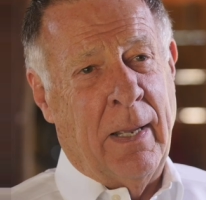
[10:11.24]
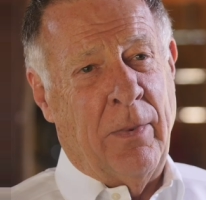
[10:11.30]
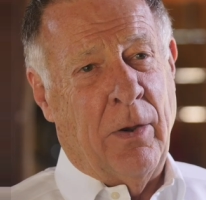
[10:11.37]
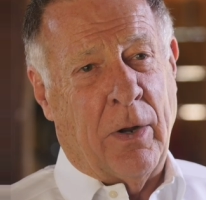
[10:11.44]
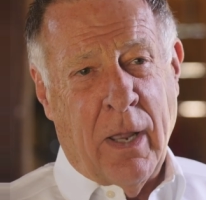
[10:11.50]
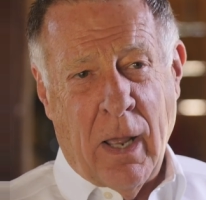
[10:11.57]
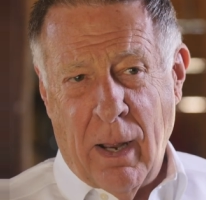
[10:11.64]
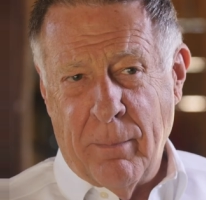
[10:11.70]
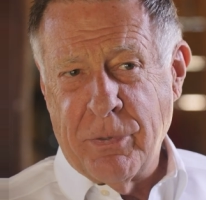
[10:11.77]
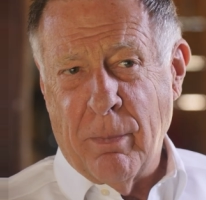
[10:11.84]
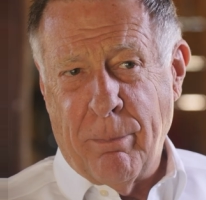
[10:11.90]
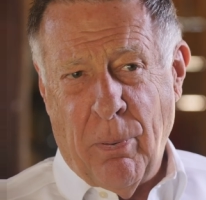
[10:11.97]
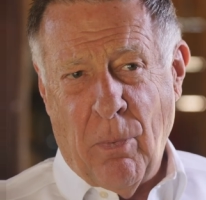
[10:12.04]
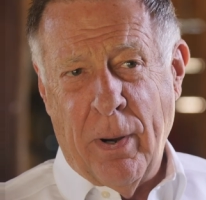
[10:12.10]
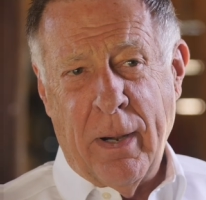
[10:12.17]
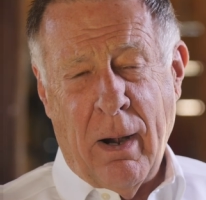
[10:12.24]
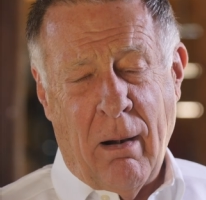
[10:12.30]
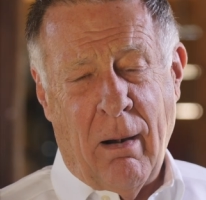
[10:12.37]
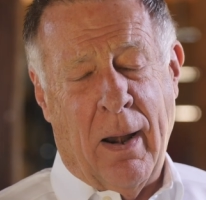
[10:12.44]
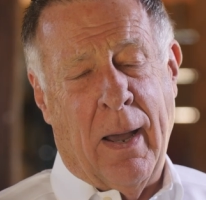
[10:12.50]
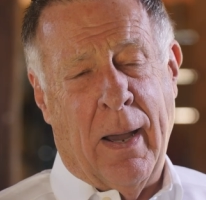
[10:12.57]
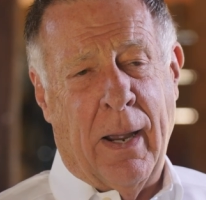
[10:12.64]
There comes a point in
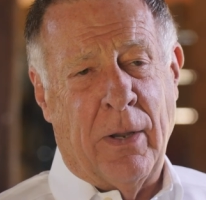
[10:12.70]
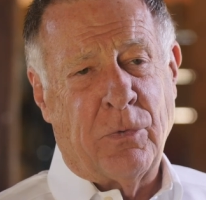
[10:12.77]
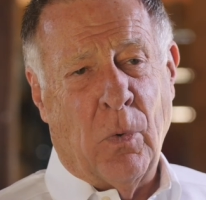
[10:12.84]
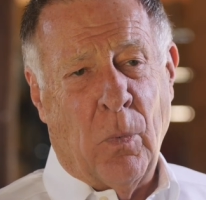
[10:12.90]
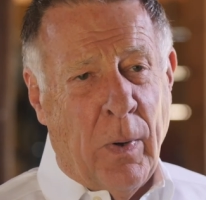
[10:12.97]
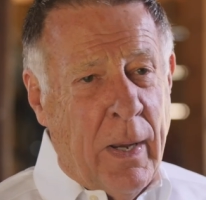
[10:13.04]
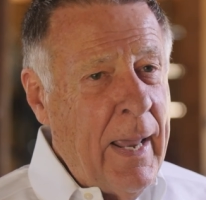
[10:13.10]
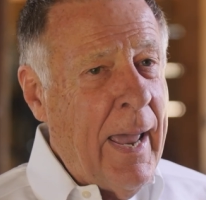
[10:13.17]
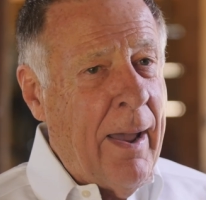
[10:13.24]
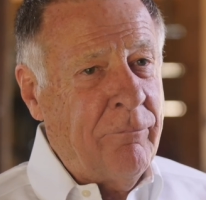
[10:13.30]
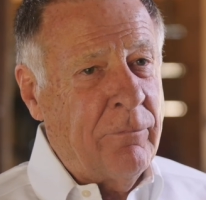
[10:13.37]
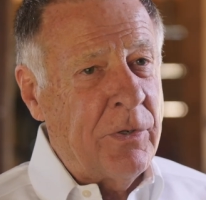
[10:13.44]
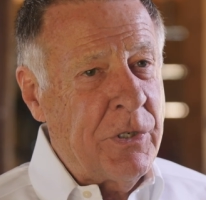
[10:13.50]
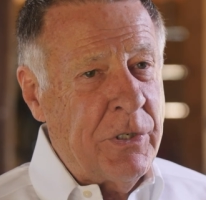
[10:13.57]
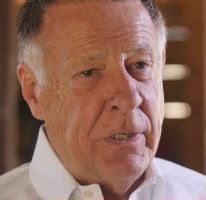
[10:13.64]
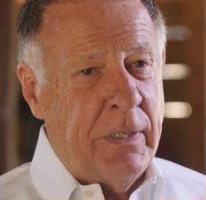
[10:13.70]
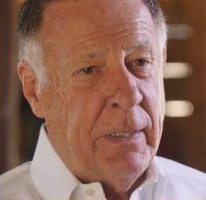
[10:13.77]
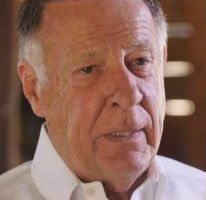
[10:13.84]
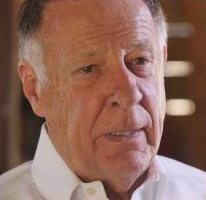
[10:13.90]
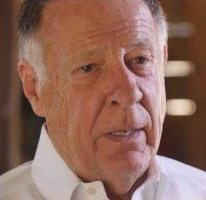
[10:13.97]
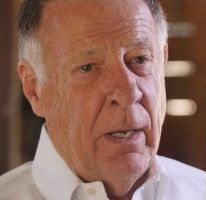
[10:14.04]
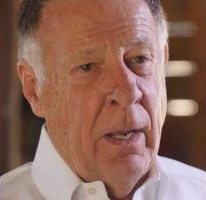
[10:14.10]
our lives where we have to
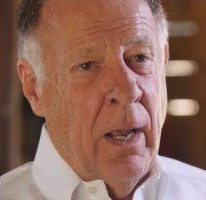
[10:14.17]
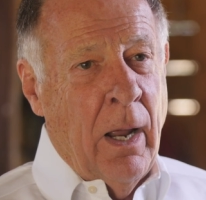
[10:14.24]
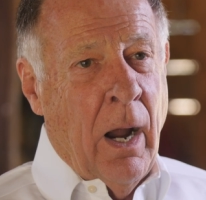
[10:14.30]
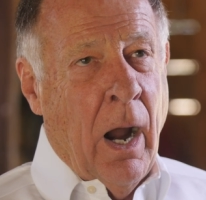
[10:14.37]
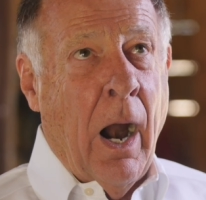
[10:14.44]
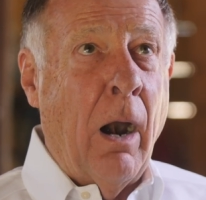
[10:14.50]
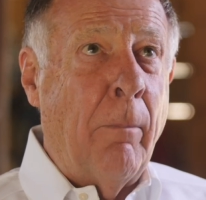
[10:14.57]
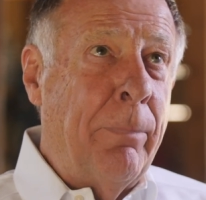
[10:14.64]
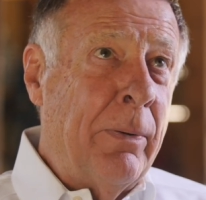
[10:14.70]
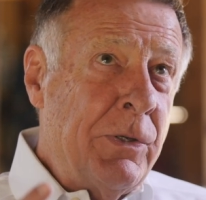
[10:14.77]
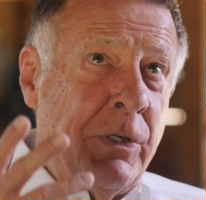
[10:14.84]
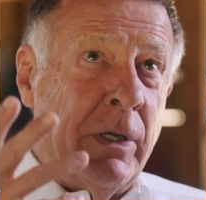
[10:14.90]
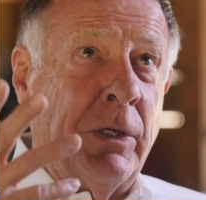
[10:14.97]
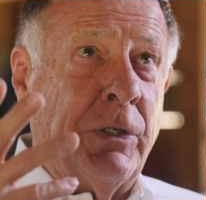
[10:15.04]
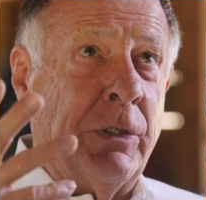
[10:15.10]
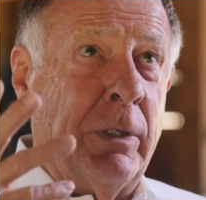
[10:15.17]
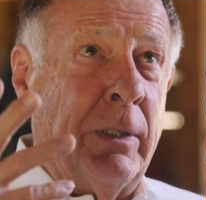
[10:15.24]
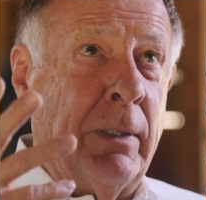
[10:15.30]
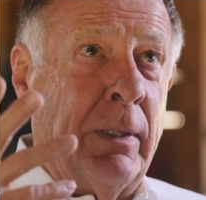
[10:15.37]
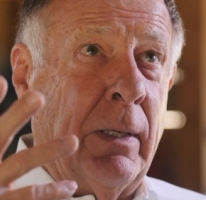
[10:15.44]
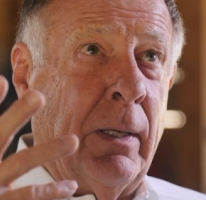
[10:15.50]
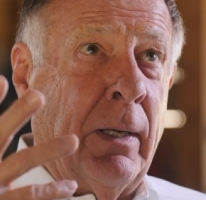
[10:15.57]
see our
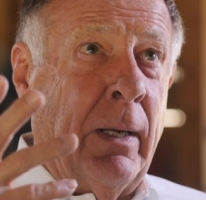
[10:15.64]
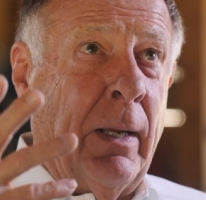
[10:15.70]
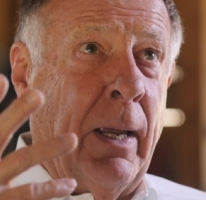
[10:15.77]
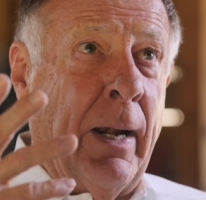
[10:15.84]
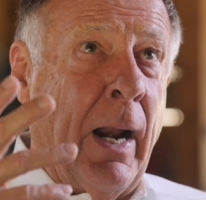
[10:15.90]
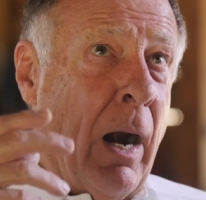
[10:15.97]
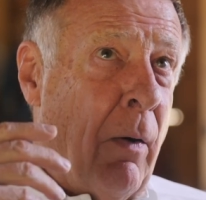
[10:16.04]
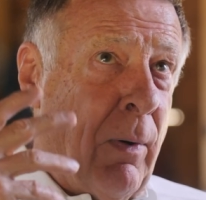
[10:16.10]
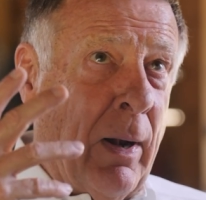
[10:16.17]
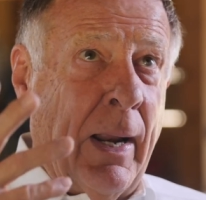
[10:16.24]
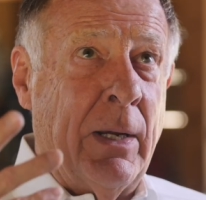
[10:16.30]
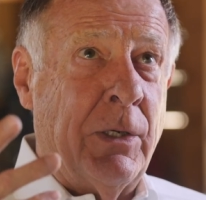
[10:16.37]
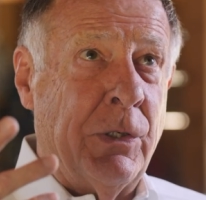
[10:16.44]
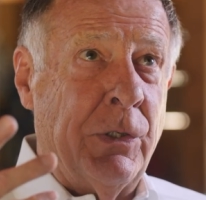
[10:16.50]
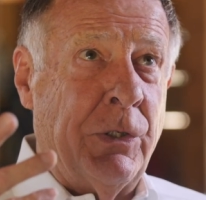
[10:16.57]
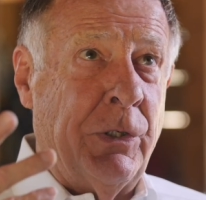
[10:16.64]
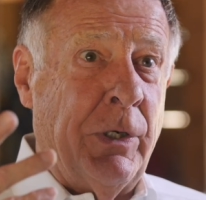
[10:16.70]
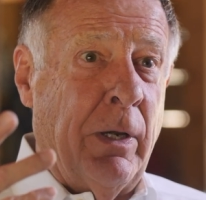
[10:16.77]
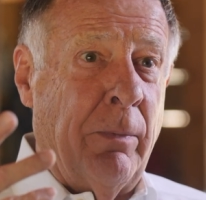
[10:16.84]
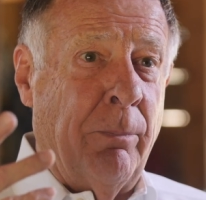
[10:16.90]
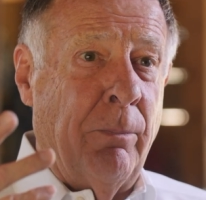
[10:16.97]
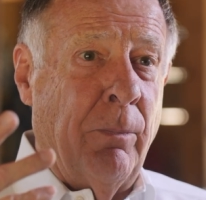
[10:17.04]
position and our
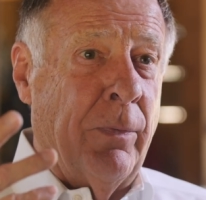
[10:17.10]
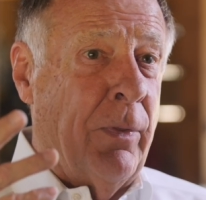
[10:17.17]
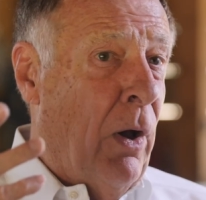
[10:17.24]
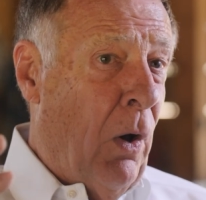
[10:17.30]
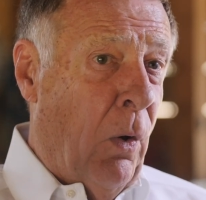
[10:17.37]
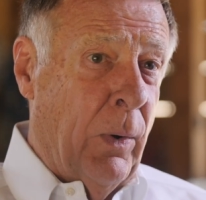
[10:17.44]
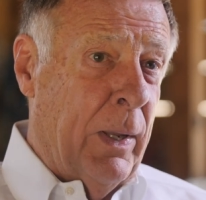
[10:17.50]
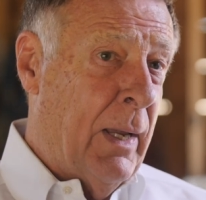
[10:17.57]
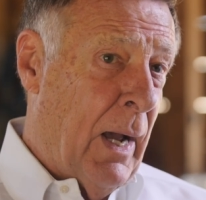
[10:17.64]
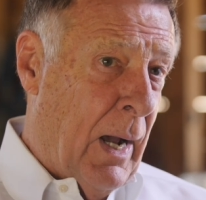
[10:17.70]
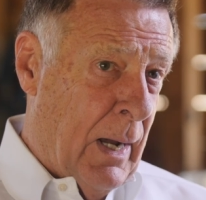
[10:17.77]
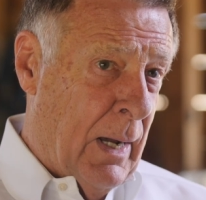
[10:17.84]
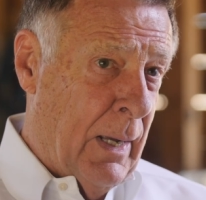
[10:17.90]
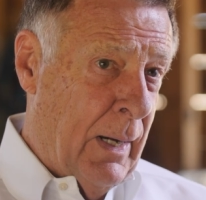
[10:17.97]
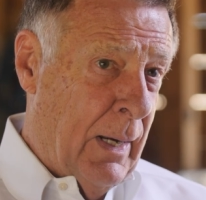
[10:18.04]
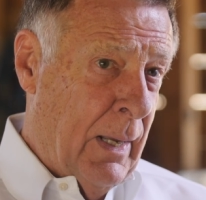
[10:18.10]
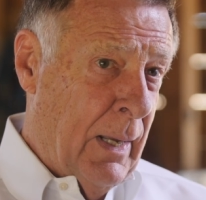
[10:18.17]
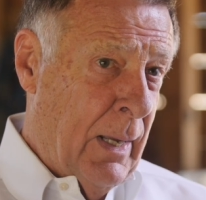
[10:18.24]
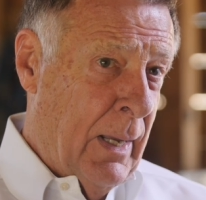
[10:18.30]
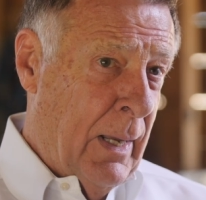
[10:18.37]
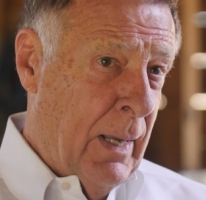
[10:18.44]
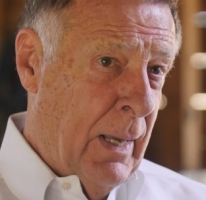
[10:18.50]
relationship with a holy God,
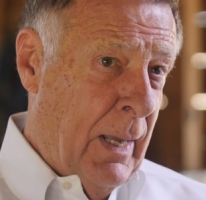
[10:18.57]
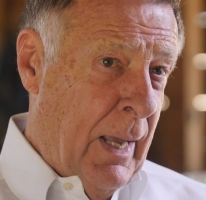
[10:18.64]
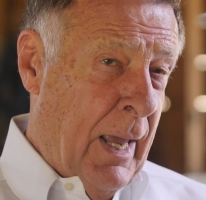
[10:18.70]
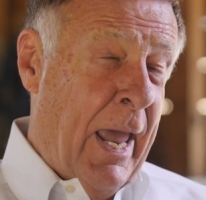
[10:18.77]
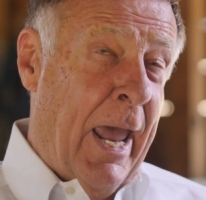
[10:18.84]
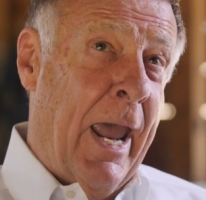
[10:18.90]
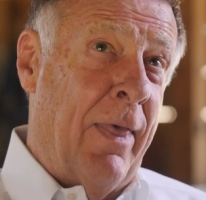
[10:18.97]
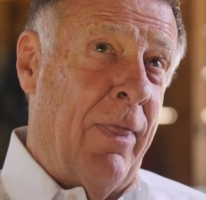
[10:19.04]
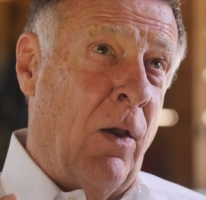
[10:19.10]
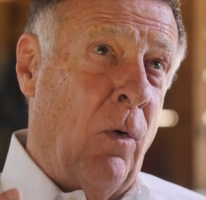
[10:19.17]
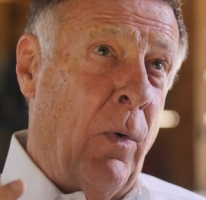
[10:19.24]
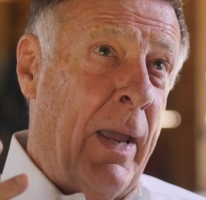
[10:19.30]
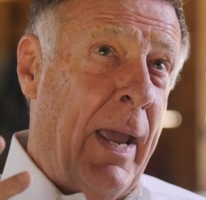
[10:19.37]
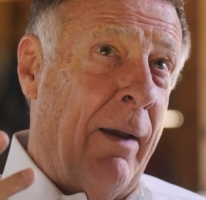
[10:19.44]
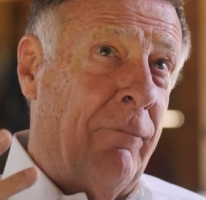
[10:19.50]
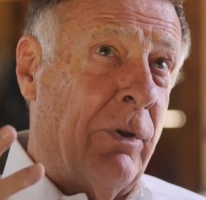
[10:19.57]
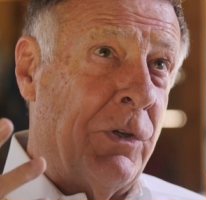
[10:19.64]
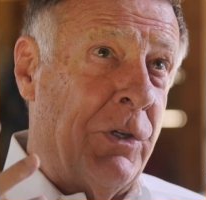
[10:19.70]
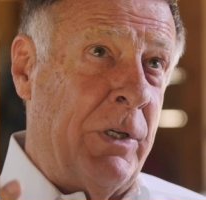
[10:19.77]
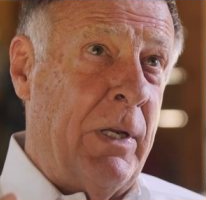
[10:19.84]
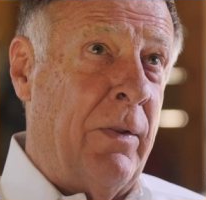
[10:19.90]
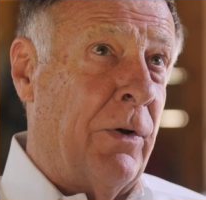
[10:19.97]
and that we have to
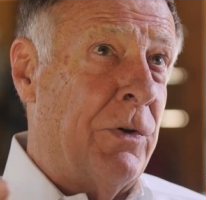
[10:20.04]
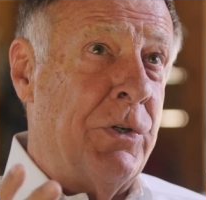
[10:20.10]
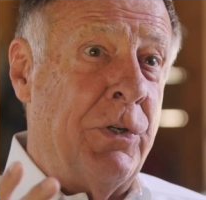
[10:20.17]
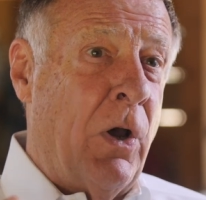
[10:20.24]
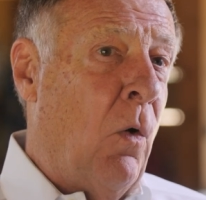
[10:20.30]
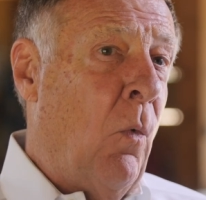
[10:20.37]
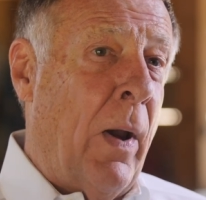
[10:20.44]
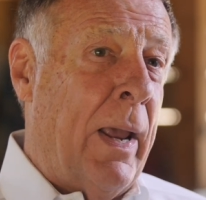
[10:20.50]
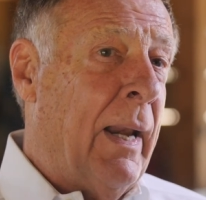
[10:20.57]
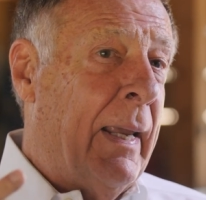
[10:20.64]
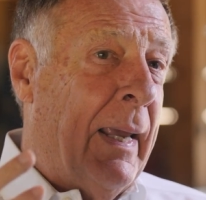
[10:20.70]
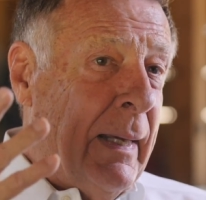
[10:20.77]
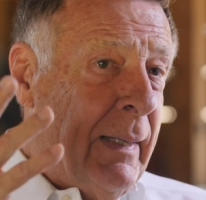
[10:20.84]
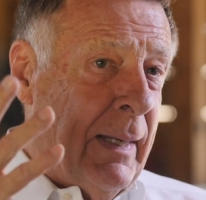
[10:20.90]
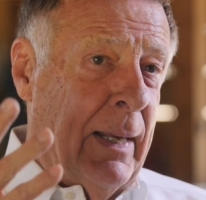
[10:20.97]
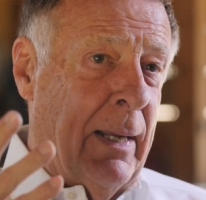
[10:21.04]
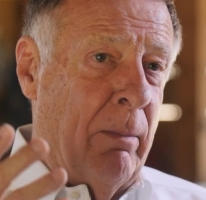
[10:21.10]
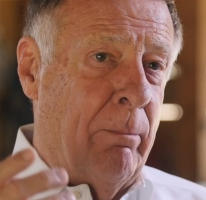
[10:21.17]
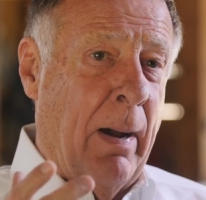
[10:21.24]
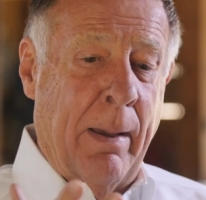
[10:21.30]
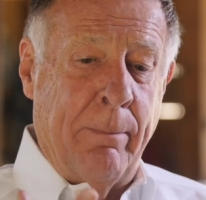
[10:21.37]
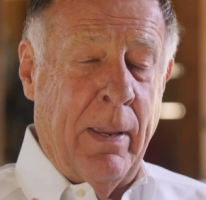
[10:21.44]
see there's no way to get to him
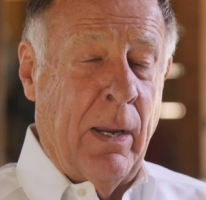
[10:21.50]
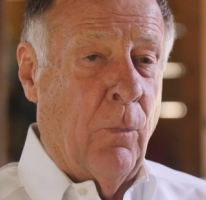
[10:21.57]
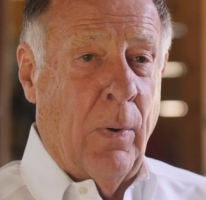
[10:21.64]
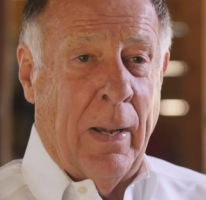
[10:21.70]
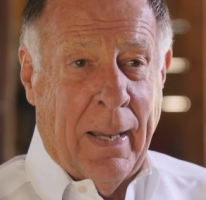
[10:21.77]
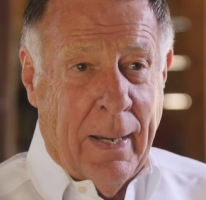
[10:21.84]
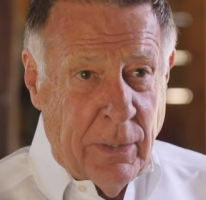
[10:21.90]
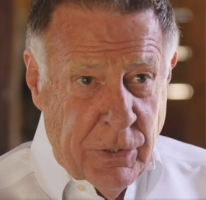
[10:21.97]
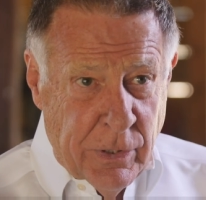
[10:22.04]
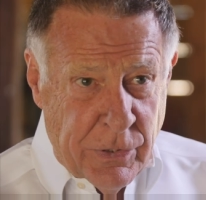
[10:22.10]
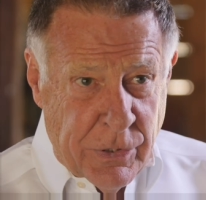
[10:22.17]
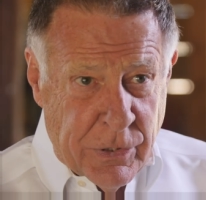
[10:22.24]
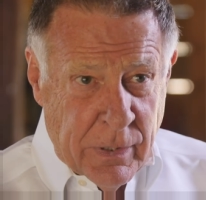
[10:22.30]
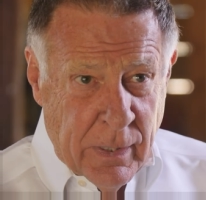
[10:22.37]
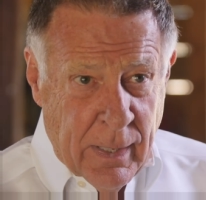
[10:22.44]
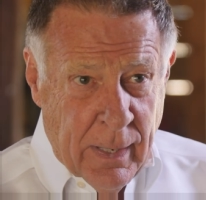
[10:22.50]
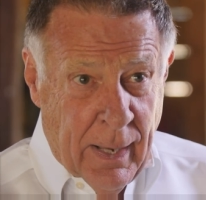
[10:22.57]
by being religious.